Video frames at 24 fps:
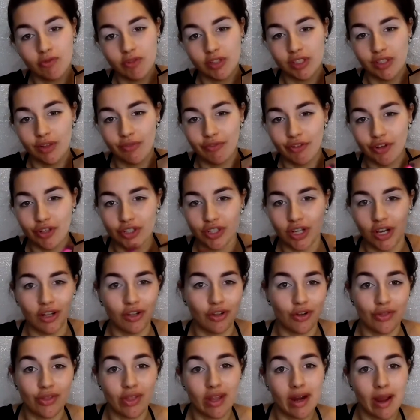was the first
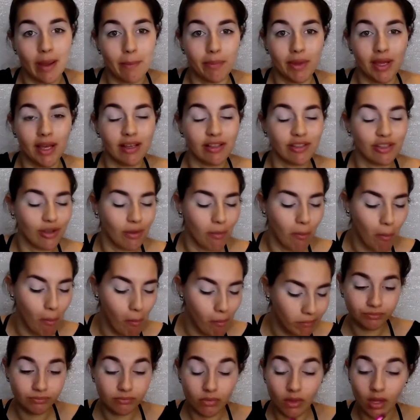color that I picked.
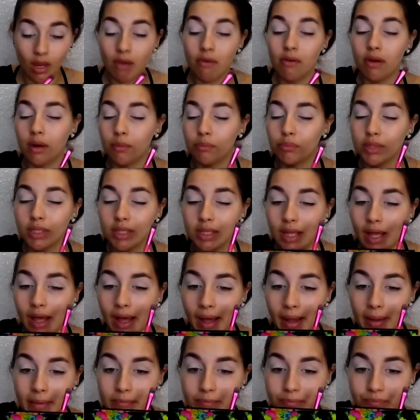I'm going to put
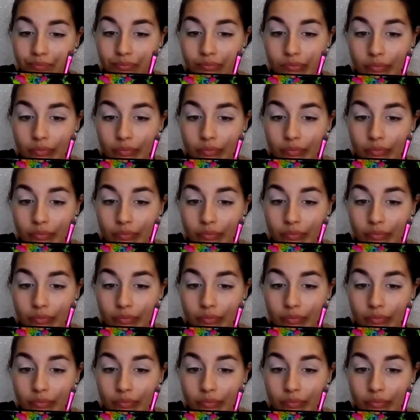that